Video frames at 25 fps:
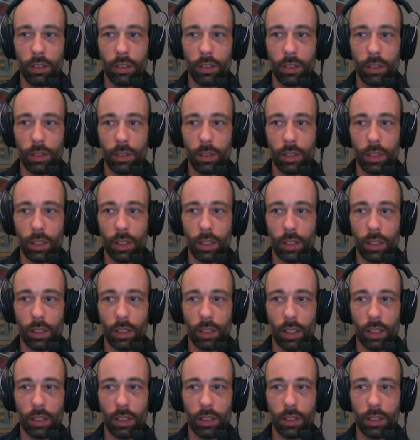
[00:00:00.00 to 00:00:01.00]
So
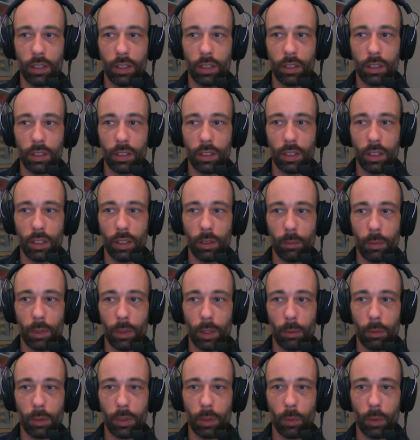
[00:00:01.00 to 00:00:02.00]
you guys still be
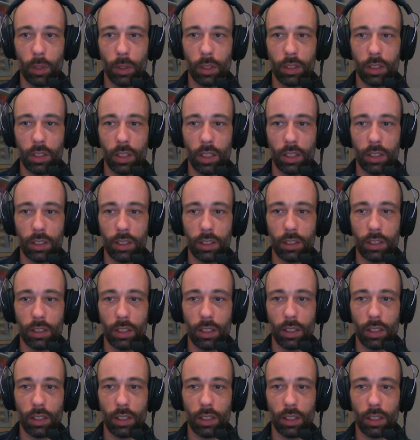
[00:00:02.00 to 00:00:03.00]
able to watch it,
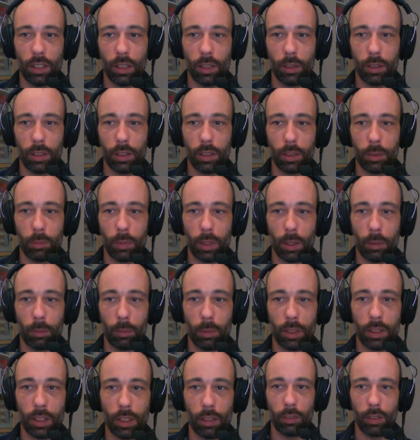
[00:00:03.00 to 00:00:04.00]
and I'll just make
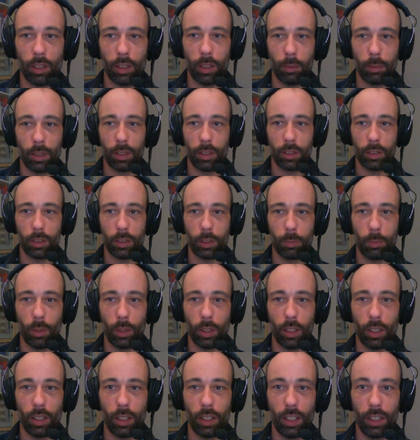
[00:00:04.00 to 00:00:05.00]
myself a little bit
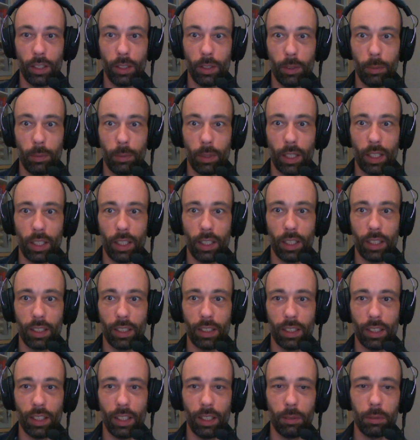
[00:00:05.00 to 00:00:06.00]
smaller. Hello, guy.
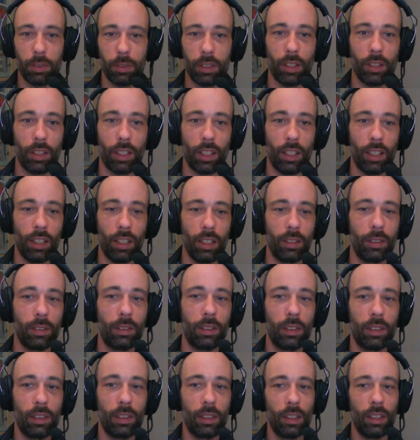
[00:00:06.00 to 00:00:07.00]
I'm still there.
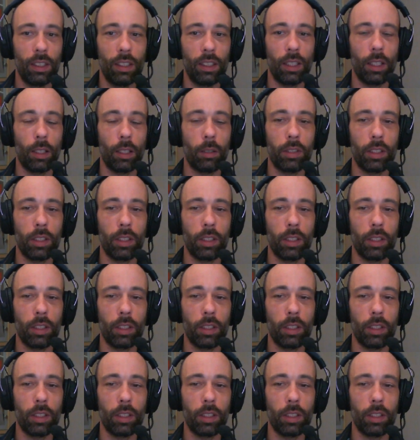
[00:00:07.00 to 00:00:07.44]
I'm